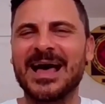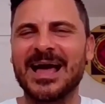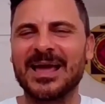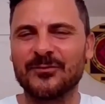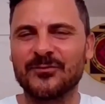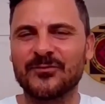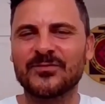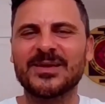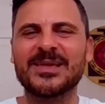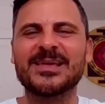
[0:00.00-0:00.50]

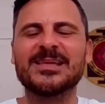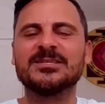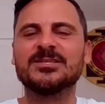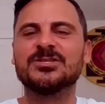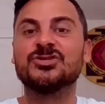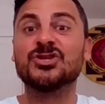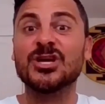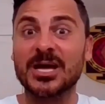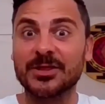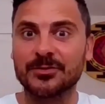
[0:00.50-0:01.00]
life
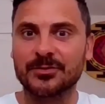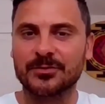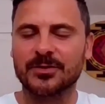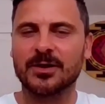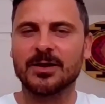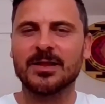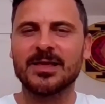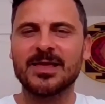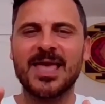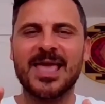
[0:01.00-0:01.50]
in
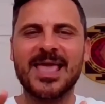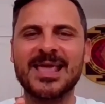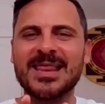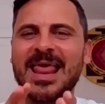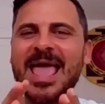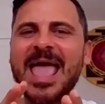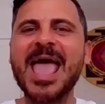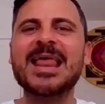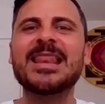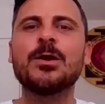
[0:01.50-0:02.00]
general,
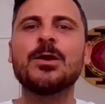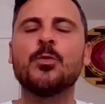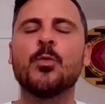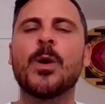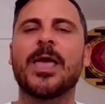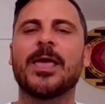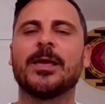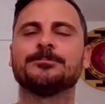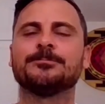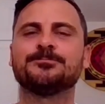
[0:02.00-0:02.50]
in any
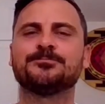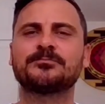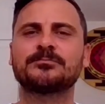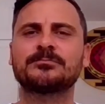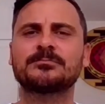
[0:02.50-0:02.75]
way.